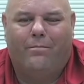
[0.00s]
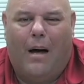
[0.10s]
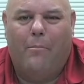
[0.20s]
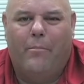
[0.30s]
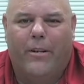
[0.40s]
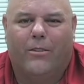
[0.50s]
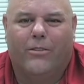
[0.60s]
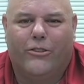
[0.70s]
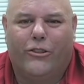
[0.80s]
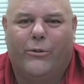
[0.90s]
my
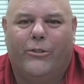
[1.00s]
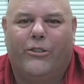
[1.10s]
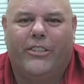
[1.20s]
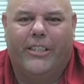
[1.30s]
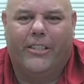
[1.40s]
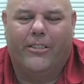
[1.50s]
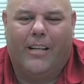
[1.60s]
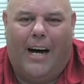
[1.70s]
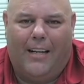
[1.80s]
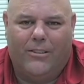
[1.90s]
middle junior year in
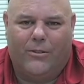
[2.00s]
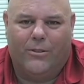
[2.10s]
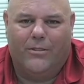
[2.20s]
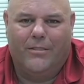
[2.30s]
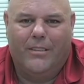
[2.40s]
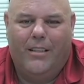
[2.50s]
high school.